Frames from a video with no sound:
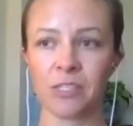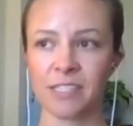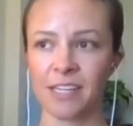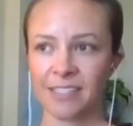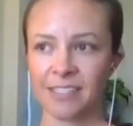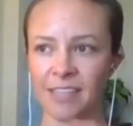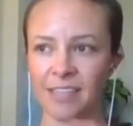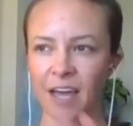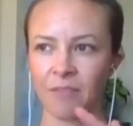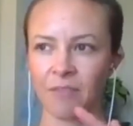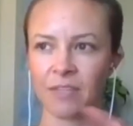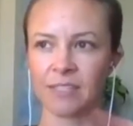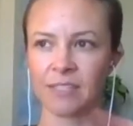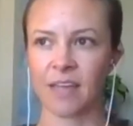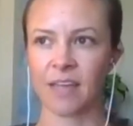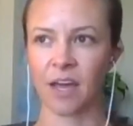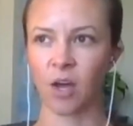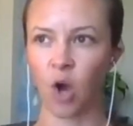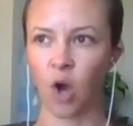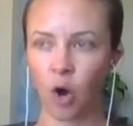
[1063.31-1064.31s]
It's kind of this
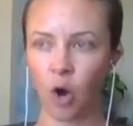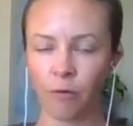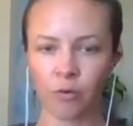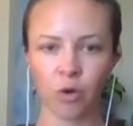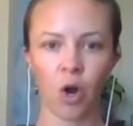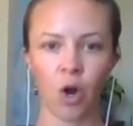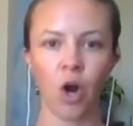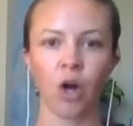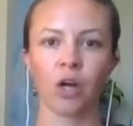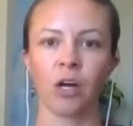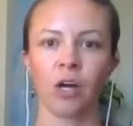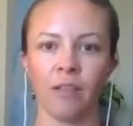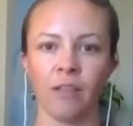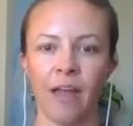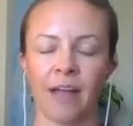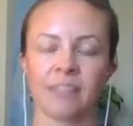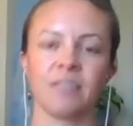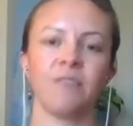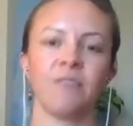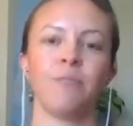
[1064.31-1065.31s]
like overall
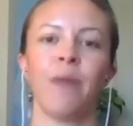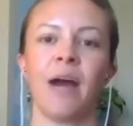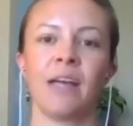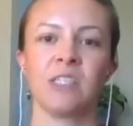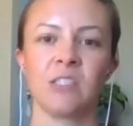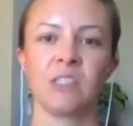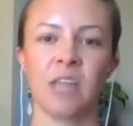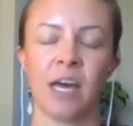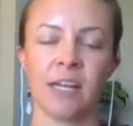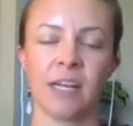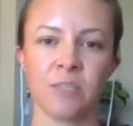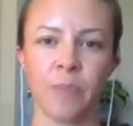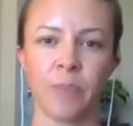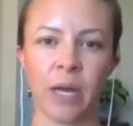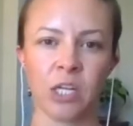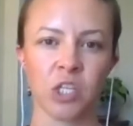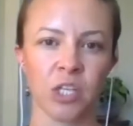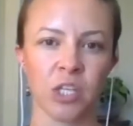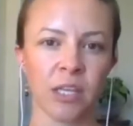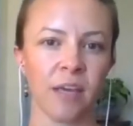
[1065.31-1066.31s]
collective mindset,
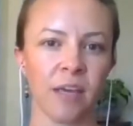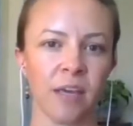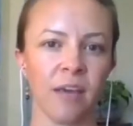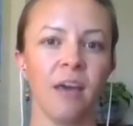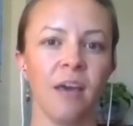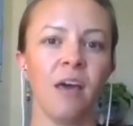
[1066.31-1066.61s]
especially